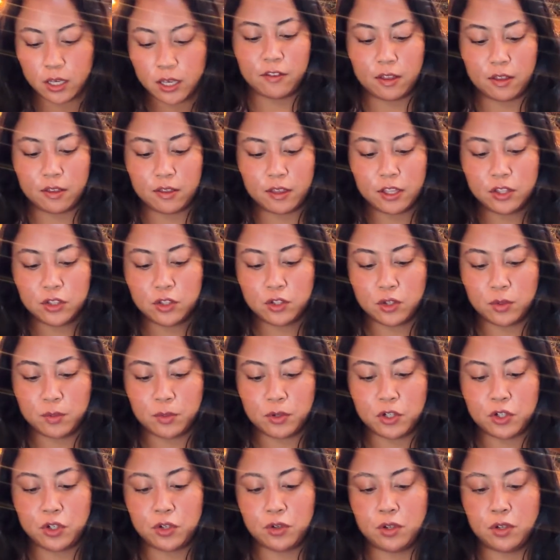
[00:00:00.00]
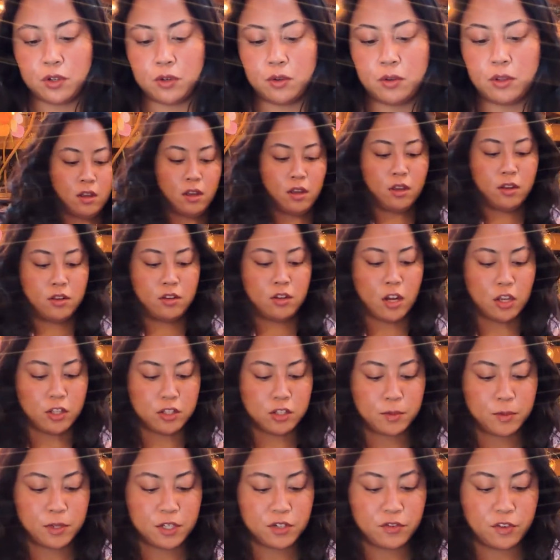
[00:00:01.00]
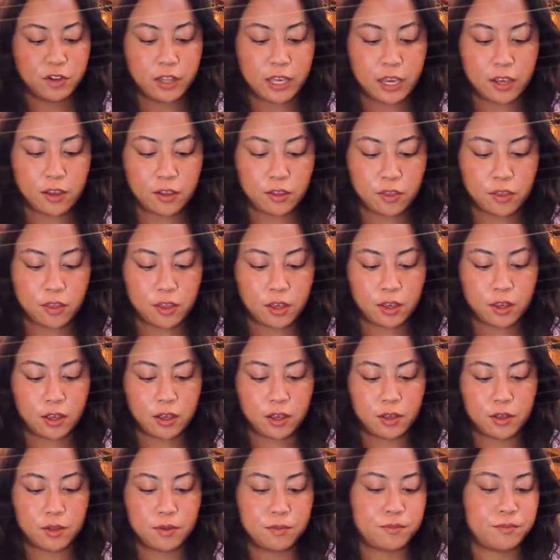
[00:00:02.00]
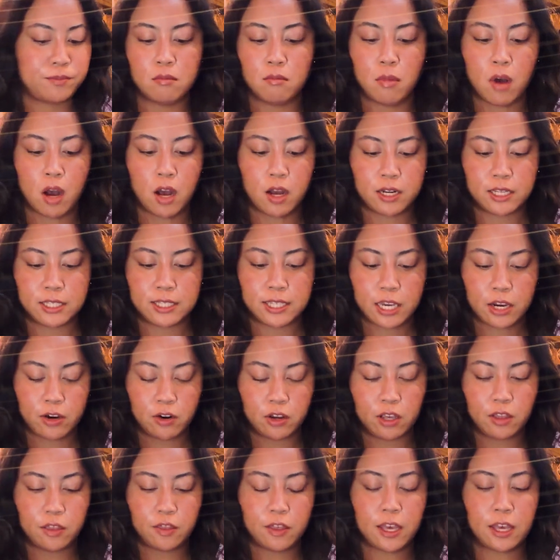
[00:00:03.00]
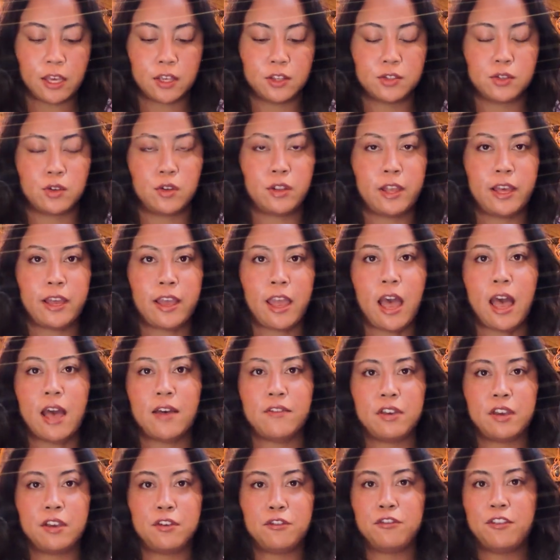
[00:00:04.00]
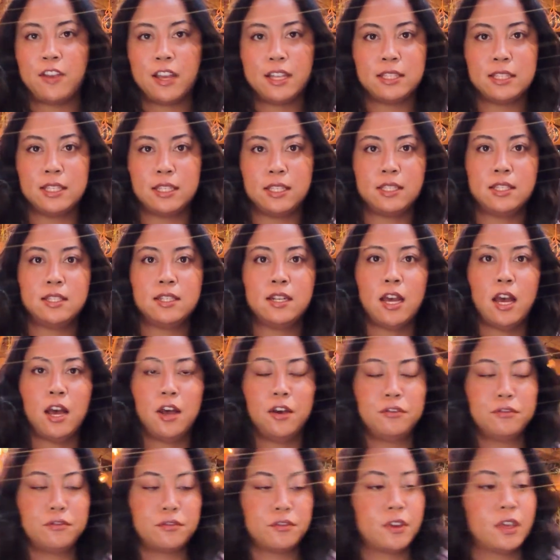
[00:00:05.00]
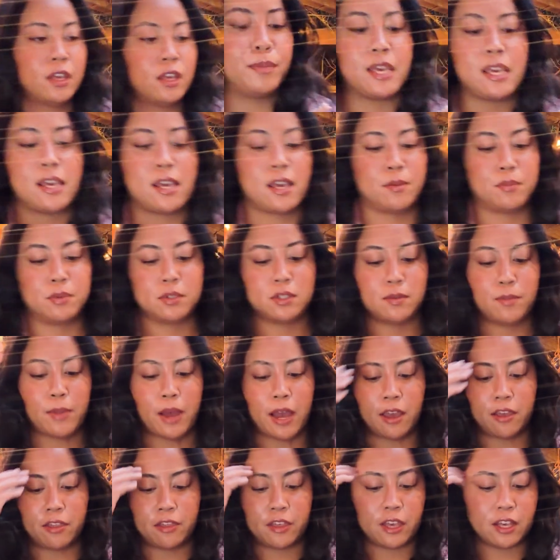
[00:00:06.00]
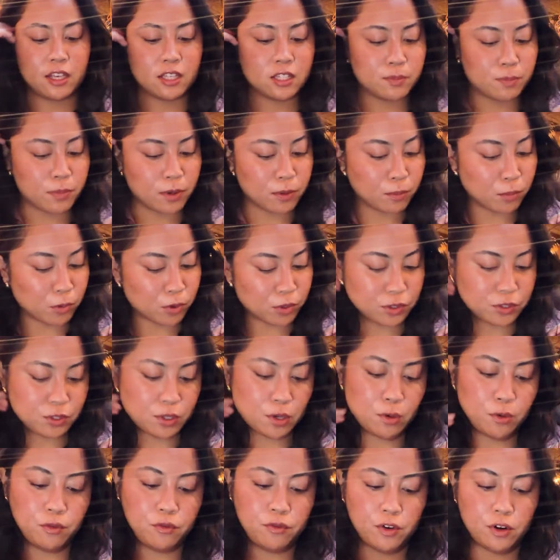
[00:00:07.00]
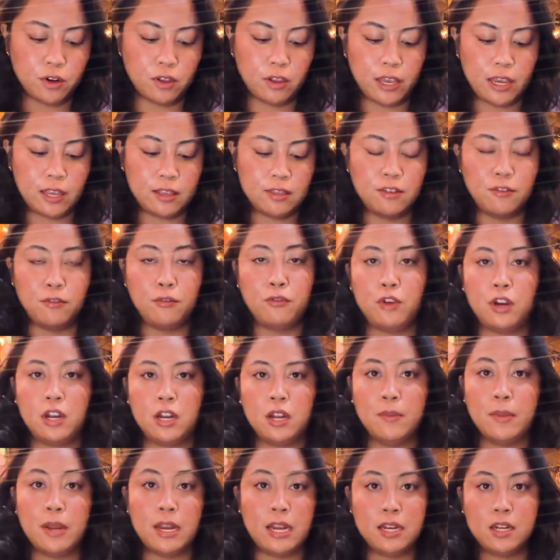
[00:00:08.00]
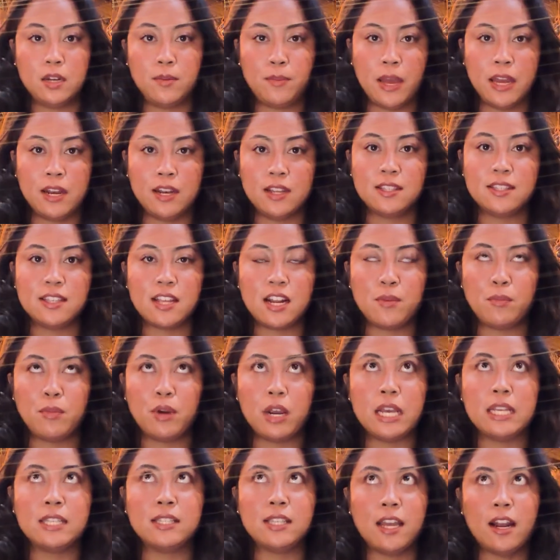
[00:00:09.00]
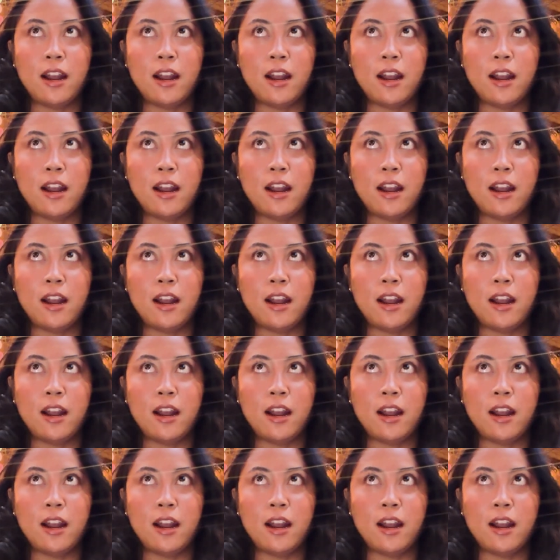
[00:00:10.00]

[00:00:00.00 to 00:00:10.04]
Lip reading: I feel like that's super true. Not so much for like the monetary things or like having fancy stuff, being able to buy things, but more so for like the freedom and independence that it brings.